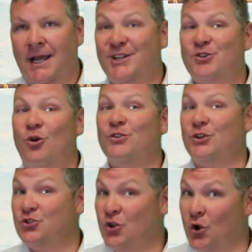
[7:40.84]
It's
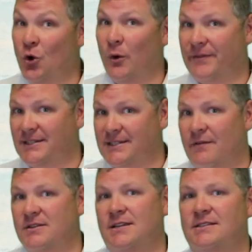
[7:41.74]
only two of the
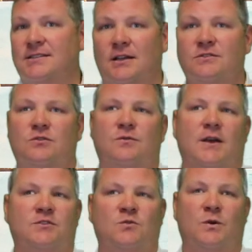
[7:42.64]
17 sales in
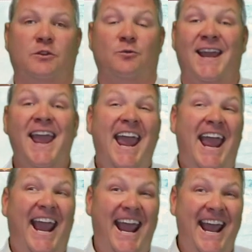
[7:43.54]
2023.
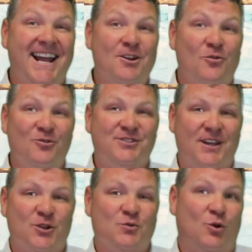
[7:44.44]
And those
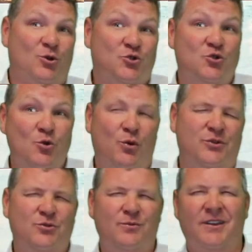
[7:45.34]
sales were
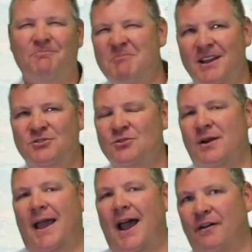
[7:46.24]
2.2 million and
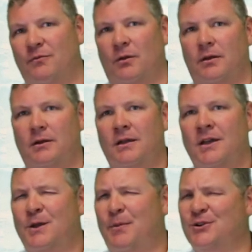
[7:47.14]
2.5 million
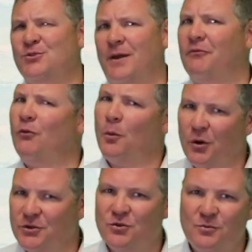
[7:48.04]
compared to a
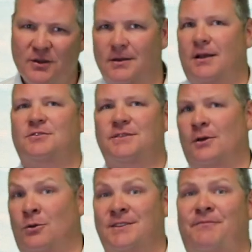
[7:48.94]
$4.2 million
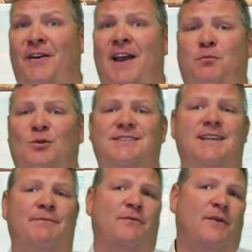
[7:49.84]
sale or a
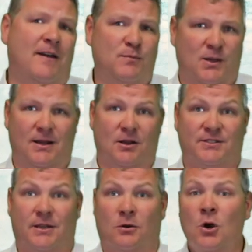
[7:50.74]
$5.75
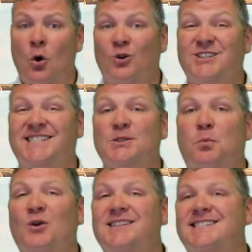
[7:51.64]
million sale or a
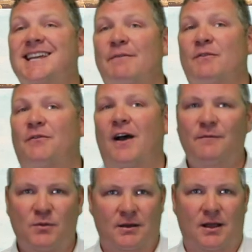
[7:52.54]

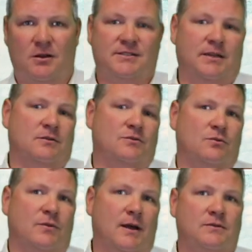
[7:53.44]
$6.75 million sale in
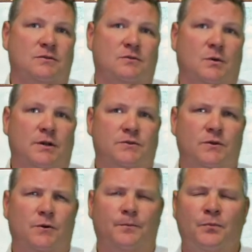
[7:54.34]

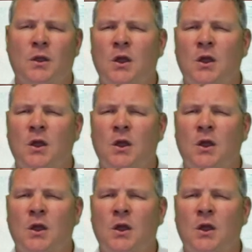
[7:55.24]
2022.